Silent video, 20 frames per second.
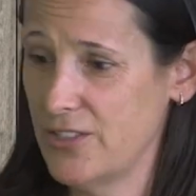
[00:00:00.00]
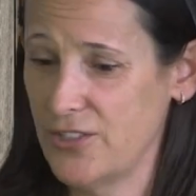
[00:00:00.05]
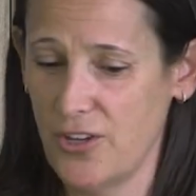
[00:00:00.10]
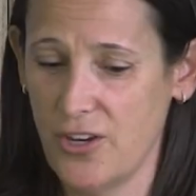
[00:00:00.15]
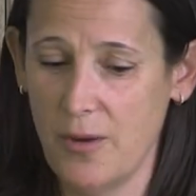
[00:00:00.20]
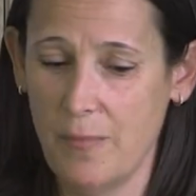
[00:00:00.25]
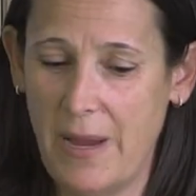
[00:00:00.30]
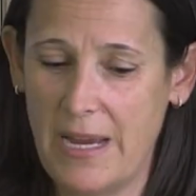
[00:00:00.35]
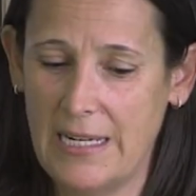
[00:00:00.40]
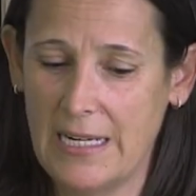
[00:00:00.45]
So
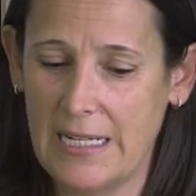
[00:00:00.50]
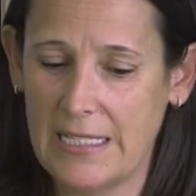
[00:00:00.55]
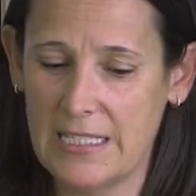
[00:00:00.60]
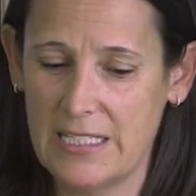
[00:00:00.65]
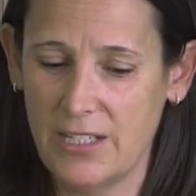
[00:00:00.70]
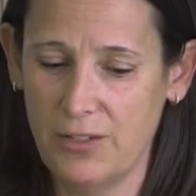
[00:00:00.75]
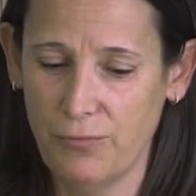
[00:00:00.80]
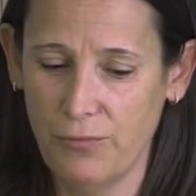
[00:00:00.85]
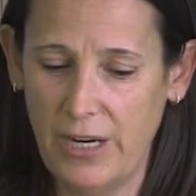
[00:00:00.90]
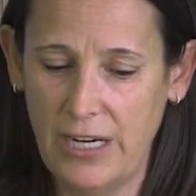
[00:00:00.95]
you might not
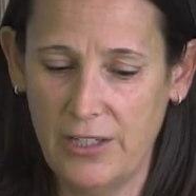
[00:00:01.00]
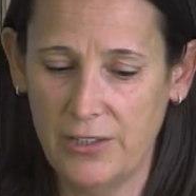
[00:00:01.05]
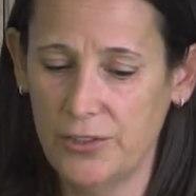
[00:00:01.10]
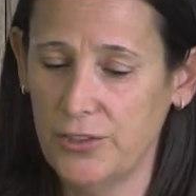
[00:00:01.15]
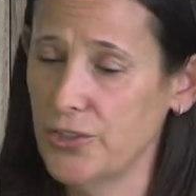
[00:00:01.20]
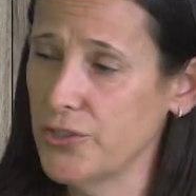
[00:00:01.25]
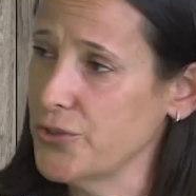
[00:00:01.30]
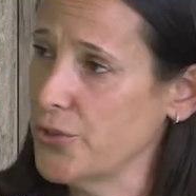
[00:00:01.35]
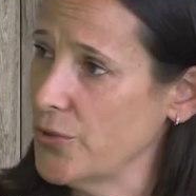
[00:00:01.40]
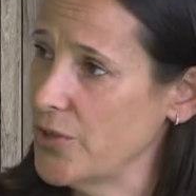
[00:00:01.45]
see
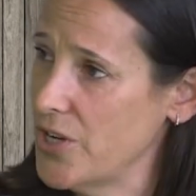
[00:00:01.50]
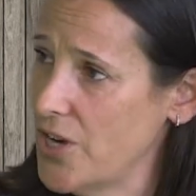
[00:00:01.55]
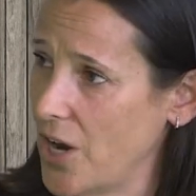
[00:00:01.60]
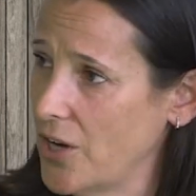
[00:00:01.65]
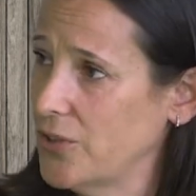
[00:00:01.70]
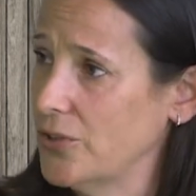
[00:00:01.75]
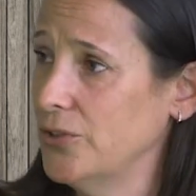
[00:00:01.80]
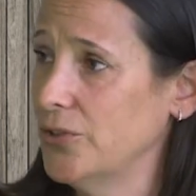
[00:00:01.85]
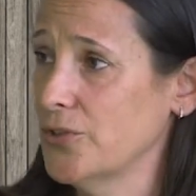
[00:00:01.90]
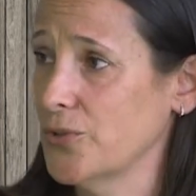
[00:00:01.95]
wrinkles or
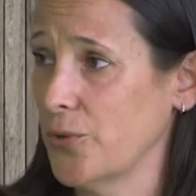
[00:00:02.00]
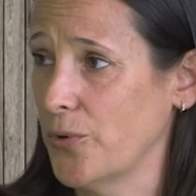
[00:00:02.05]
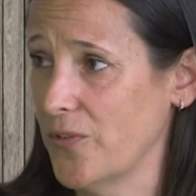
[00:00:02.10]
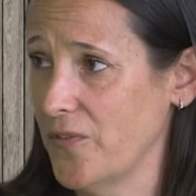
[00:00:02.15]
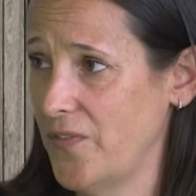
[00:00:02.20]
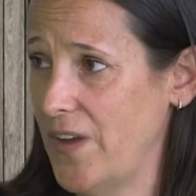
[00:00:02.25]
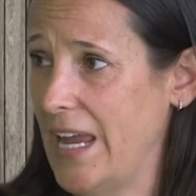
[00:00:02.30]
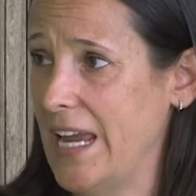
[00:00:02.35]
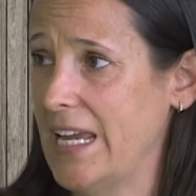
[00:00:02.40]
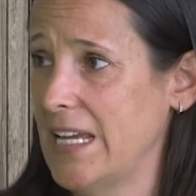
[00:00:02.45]
knuckles or
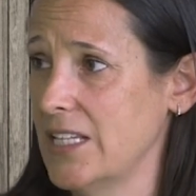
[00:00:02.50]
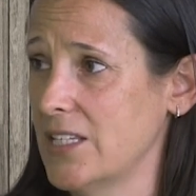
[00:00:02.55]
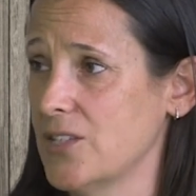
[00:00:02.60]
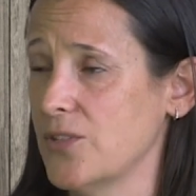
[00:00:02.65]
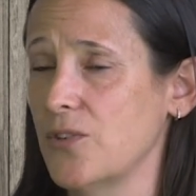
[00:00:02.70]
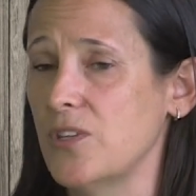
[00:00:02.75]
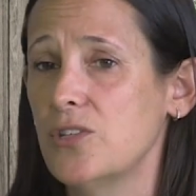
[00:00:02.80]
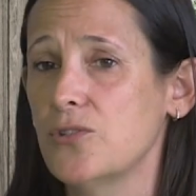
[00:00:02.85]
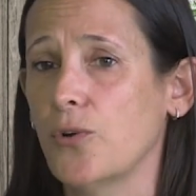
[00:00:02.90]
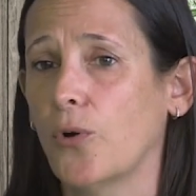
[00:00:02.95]
veins.
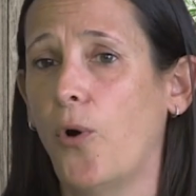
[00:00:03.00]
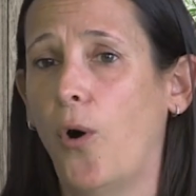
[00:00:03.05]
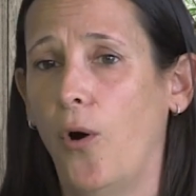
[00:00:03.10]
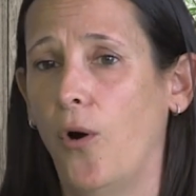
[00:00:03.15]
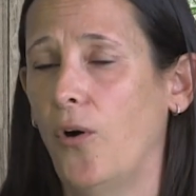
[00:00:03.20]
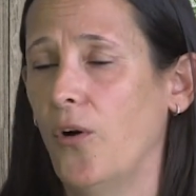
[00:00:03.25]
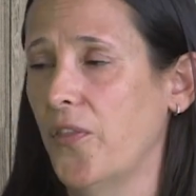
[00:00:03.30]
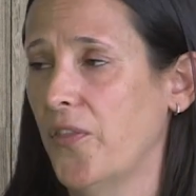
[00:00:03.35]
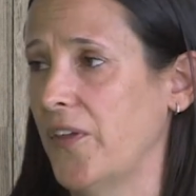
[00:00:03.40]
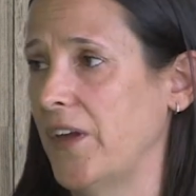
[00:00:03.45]
So these are
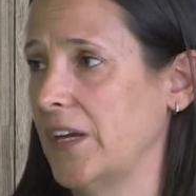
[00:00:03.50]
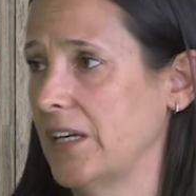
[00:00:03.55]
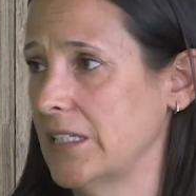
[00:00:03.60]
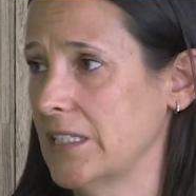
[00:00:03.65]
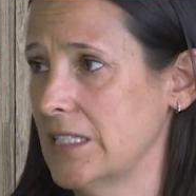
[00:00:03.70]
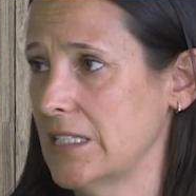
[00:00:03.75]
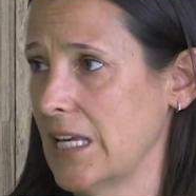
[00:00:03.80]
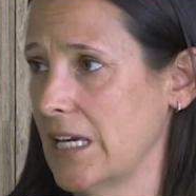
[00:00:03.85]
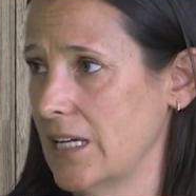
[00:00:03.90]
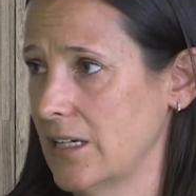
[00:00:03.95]
all
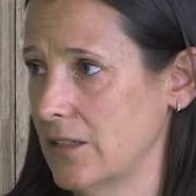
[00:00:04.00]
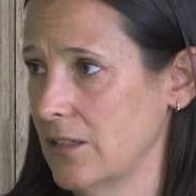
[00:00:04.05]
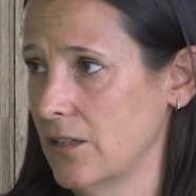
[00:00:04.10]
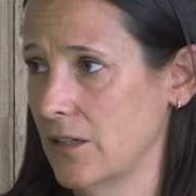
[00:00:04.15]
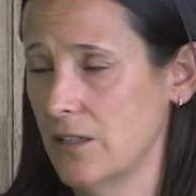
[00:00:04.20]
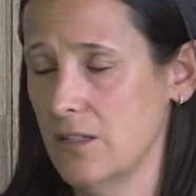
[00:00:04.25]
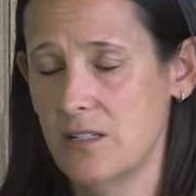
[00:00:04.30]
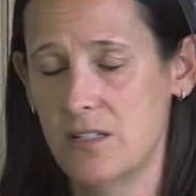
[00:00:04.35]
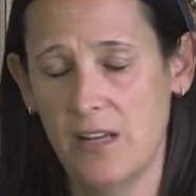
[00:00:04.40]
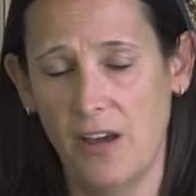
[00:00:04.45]
things that
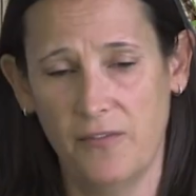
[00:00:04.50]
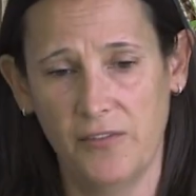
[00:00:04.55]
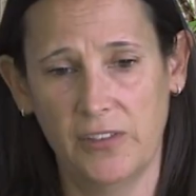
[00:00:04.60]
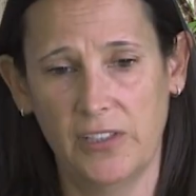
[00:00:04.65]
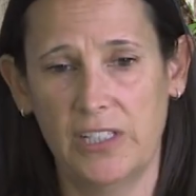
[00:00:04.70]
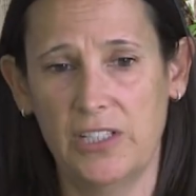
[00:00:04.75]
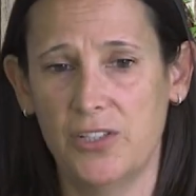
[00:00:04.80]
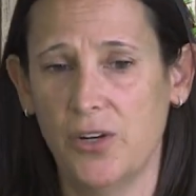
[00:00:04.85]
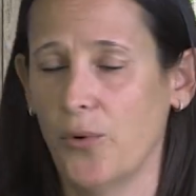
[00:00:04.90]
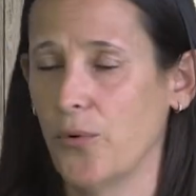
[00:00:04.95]

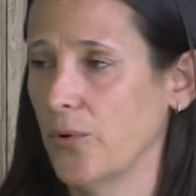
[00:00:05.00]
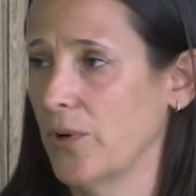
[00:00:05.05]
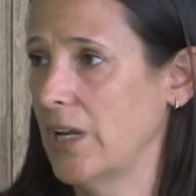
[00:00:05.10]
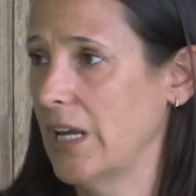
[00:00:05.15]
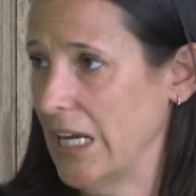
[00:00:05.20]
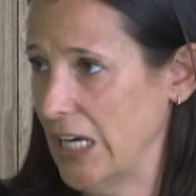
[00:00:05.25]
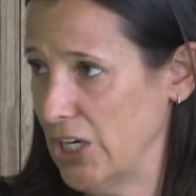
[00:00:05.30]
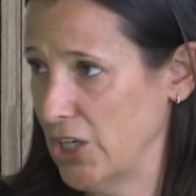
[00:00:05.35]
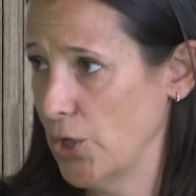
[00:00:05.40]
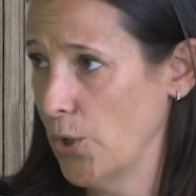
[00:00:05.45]
definitely don't
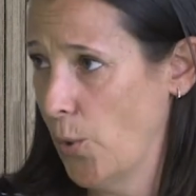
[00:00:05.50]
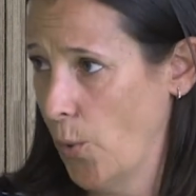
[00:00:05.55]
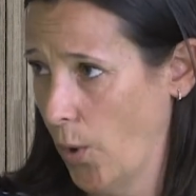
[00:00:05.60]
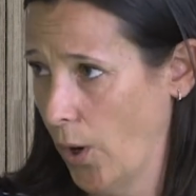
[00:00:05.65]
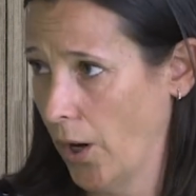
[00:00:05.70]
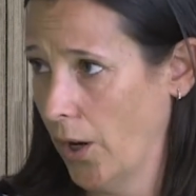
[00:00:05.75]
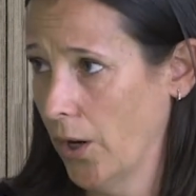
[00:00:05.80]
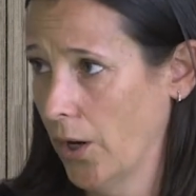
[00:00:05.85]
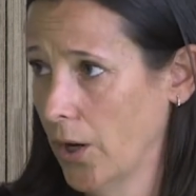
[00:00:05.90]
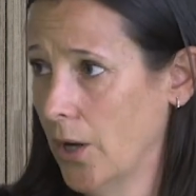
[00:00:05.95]

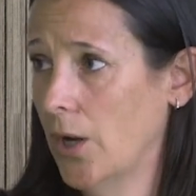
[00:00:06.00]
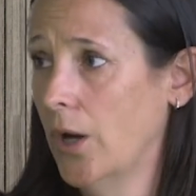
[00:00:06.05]
ignore.